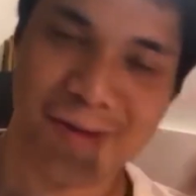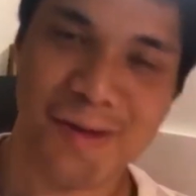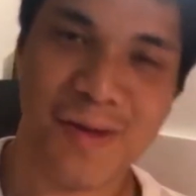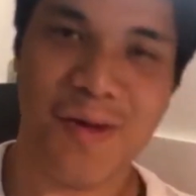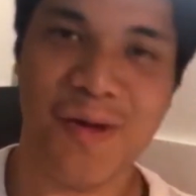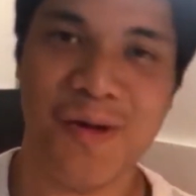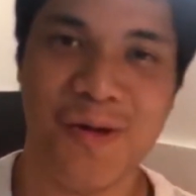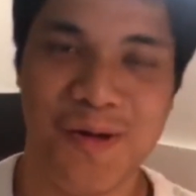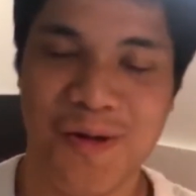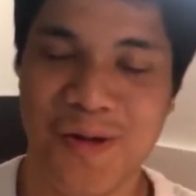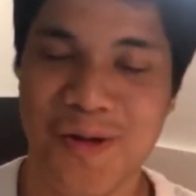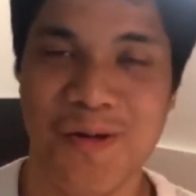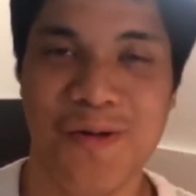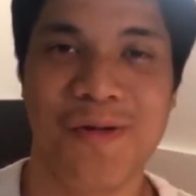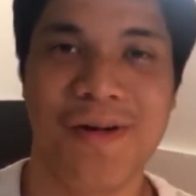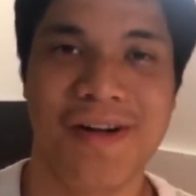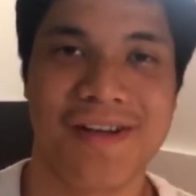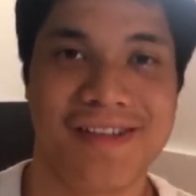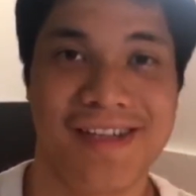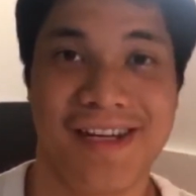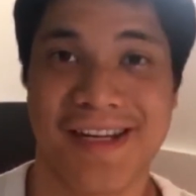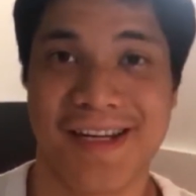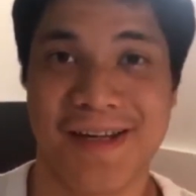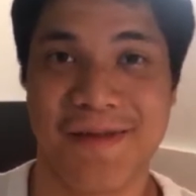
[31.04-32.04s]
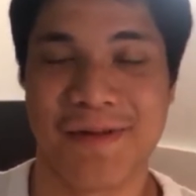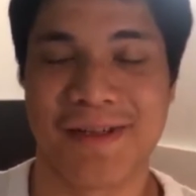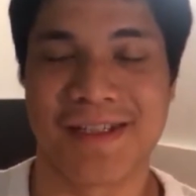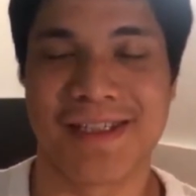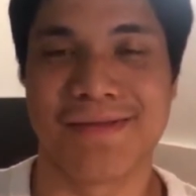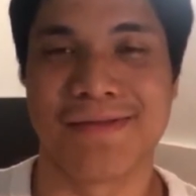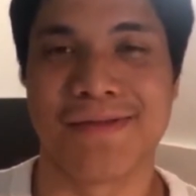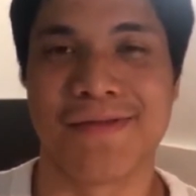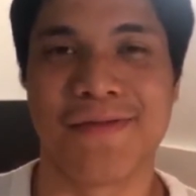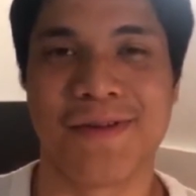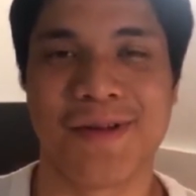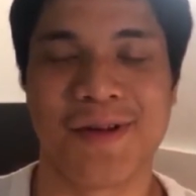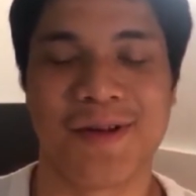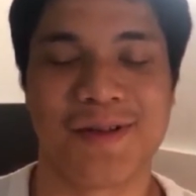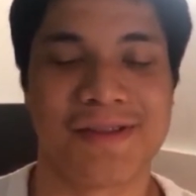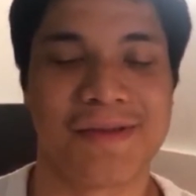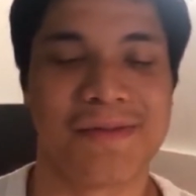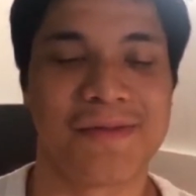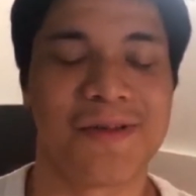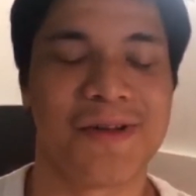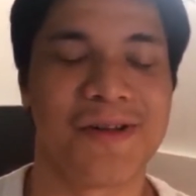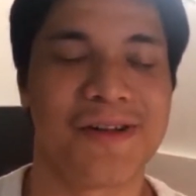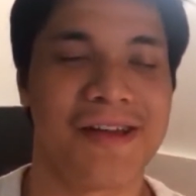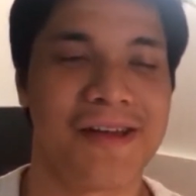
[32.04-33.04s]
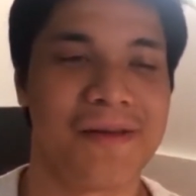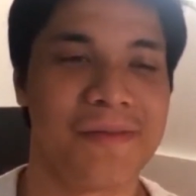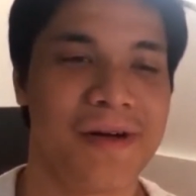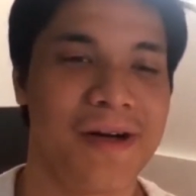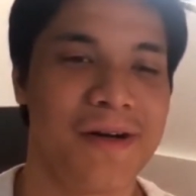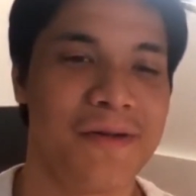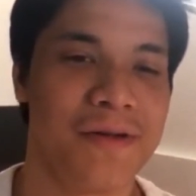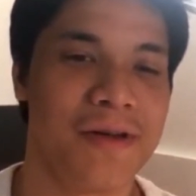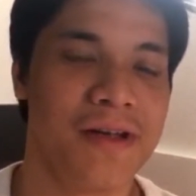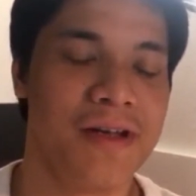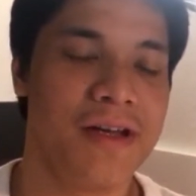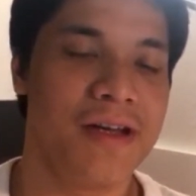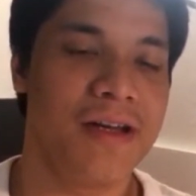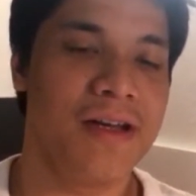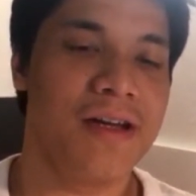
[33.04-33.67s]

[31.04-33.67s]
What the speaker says: You know exactly what type of videos I'm talking about.